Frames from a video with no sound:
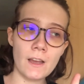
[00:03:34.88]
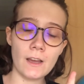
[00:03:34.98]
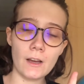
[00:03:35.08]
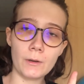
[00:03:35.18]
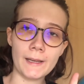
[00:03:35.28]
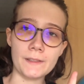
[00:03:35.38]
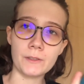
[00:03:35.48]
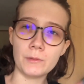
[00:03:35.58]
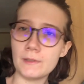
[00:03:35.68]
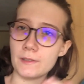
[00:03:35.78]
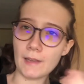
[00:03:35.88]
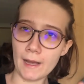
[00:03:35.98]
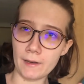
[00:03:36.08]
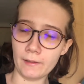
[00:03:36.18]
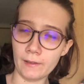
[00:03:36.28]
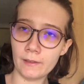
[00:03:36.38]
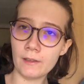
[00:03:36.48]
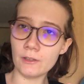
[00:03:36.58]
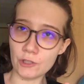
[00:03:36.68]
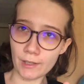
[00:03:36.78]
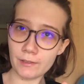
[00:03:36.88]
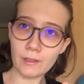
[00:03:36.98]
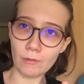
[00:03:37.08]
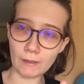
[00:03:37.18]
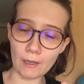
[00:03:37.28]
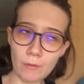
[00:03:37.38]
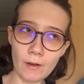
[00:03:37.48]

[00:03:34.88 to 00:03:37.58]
Okay, so this is editing just right now.